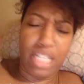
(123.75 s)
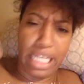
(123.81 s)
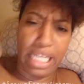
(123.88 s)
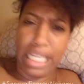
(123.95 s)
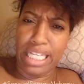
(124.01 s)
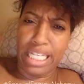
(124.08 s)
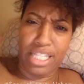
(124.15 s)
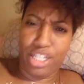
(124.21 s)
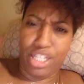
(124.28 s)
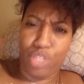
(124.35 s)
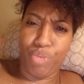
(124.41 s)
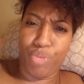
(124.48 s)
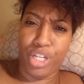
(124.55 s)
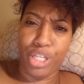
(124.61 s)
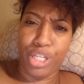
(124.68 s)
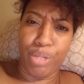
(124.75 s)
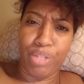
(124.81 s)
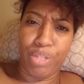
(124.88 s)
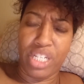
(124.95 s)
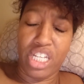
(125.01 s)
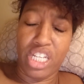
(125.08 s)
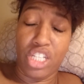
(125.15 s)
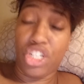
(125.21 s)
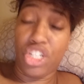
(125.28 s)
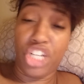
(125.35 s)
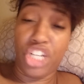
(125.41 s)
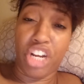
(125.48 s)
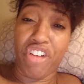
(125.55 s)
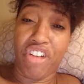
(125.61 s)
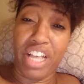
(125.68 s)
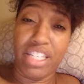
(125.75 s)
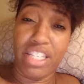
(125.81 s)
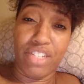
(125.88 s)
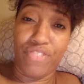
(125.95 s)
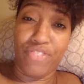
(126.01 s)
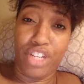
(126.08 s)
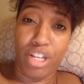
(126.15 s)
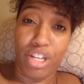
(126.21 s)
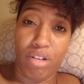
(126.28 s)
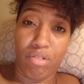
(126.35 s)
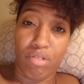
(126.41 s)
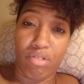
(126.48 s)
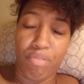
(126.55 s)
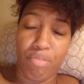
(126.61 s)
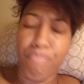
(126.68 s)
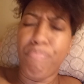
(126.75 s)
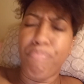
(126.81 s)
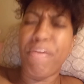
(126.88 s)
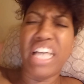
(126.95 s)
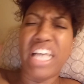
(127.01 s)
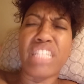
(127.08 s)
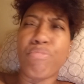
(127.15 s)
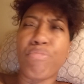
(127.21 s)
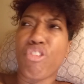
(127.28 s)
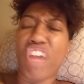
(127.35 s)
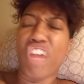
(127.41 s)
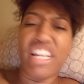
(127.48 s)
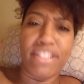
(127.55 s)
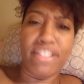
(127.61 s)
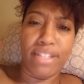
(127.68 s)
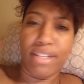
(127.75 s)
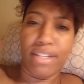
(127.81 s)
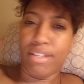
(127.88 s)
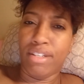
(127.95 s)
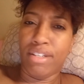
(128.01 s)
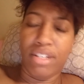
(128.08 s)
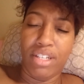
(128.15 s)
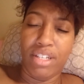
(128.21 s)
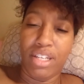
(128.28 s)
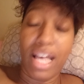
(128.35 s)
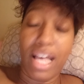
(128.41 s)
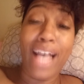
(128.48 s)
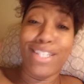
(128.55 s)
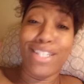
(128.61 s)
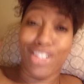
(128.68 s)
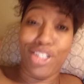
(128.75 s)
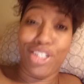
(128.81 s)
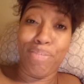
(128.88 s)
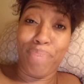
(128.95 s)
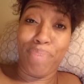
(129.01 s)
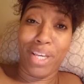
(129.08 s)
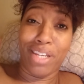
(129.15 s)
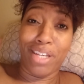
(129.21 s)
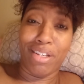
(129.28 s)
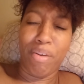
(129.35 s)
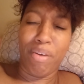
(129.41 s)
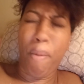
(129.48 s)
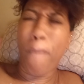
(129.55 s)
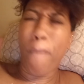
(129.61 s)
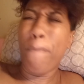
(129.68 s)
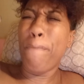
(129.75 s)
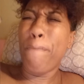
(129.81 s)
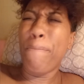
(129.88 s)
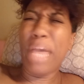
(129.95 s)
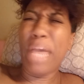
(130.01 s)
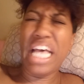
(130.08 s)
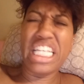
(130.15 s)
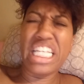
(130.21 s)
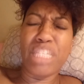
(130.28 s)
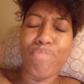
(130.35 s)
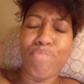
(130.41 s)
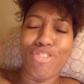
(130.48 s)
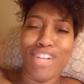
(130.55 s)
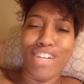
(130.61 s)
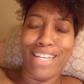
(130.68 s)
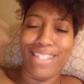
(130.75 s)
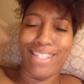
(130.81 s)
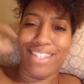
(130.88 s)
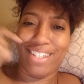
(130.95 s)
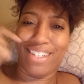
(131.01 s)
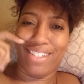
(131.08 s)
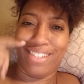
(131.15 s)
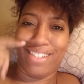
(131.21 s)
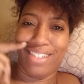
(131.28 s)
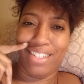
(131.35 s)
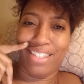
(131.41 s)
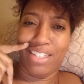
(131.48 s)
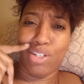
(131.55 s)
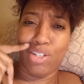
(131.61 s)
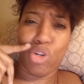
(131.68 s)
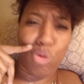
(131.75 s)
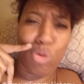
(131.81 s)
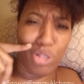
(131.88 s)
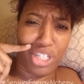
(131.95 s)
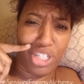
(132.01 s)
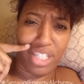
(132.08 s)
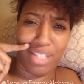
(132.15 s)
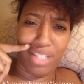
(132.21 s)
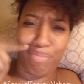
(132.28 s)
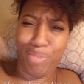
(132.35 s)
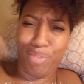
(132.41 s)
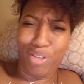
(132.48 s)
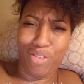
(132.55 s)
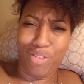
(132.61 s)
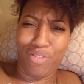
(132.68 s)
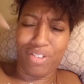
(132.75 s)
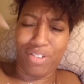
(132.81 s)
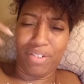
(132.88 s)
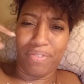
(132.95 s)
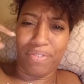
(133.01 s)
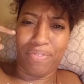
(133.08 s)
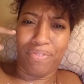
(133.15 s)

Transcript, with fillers: and easiest way to use it is to shake our ass in a video. Mesmerizing, as it should be. Mesmerizing. Gorgeous, beautiful.